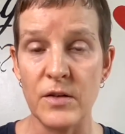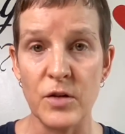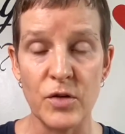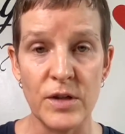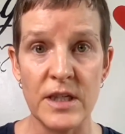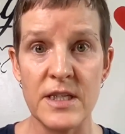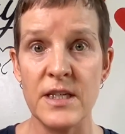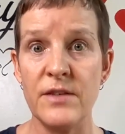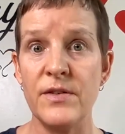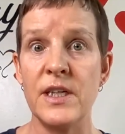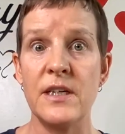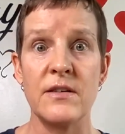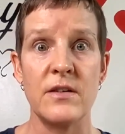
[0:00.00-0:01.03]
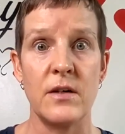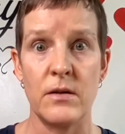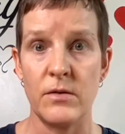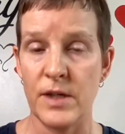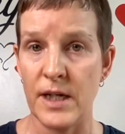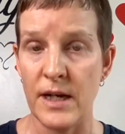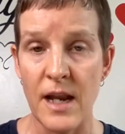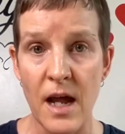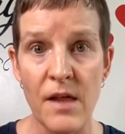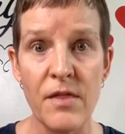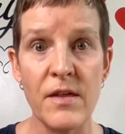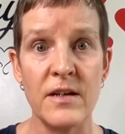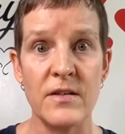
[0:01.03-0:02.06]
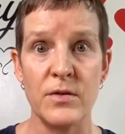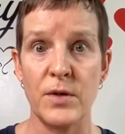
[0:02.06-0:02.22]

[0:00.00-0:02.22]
Your creativity is not okay. Nothing's